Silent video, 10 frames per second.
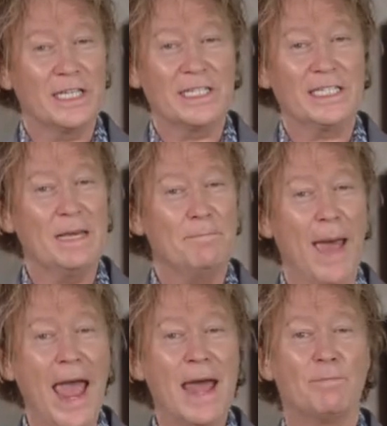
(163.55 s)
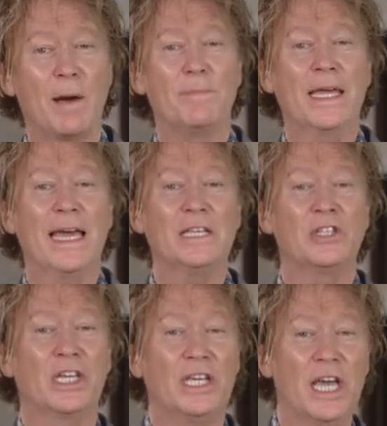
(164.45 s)
It seemed bad, but because
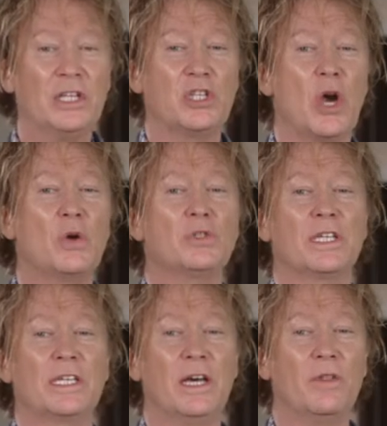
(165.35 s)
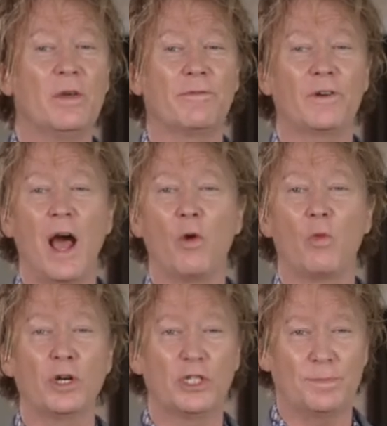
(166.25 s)
the king chose to kill them for not
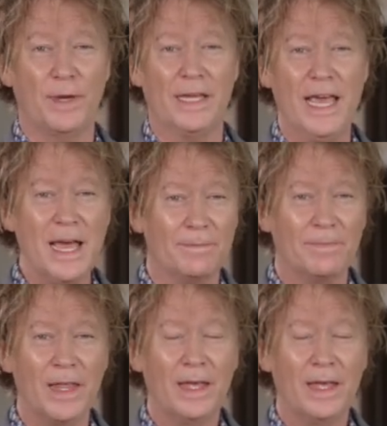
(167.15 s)
worshiping him,